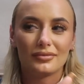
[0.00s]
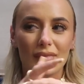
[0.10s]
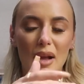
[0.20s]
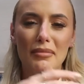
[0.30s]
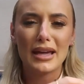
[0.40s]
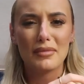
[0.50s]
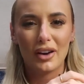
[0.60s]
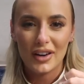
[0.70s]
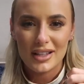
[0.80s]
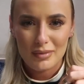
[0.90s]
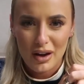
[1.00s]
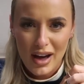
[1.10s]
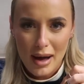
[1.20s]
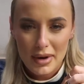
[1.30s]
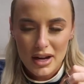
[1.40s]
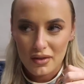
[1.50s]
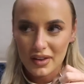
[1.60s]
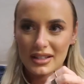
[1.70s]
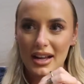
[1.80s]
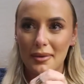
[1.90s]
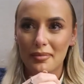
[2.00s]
Me, my friends, my family, obviously.